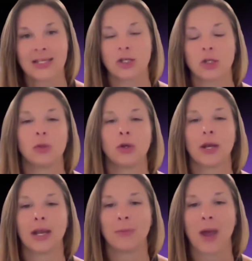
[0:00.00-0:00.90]
to continue
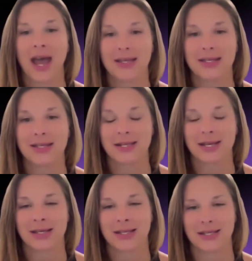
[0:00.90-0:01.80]
learning past
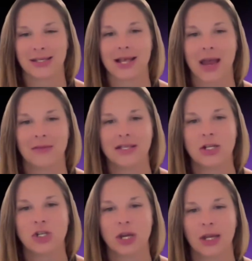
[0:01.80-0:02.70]
this live
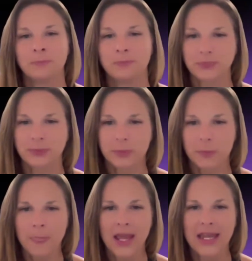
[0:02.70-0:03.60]
session,
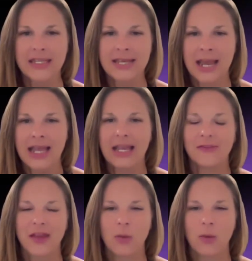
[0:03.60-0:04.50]
is
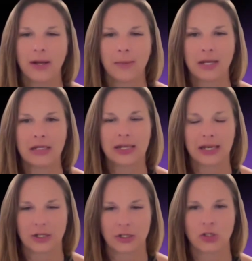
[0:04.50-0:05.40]
if they want to
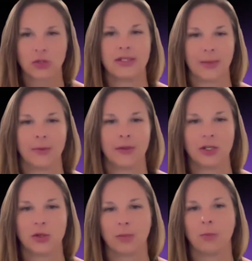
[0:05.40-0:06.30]
immediately kind of do
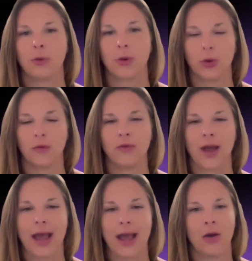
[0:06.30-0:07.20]
something to improve
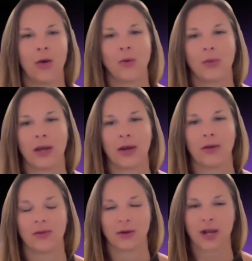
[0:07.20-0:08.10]
how
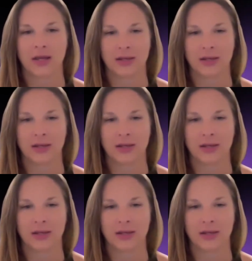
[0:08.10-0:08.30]
they're